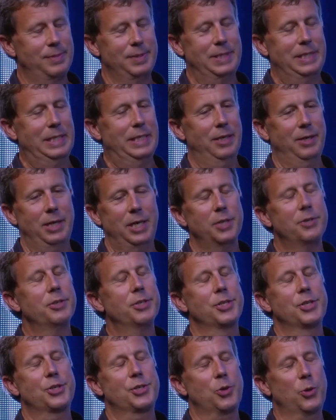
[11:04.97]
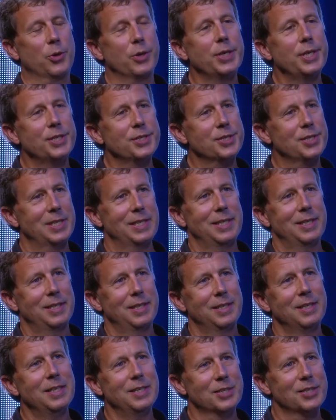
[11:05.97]
hundreds of stories
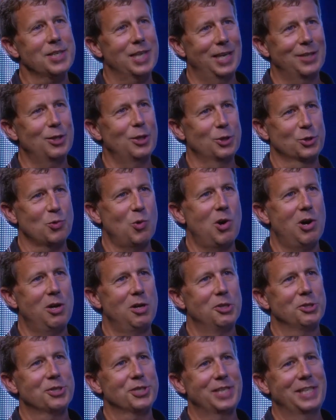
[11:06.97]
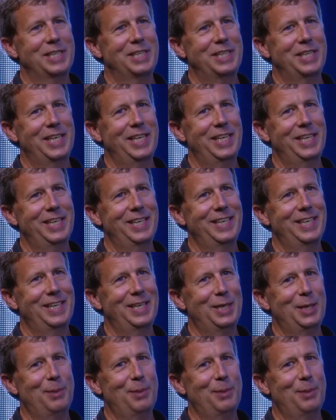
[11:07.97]
inside those walls, and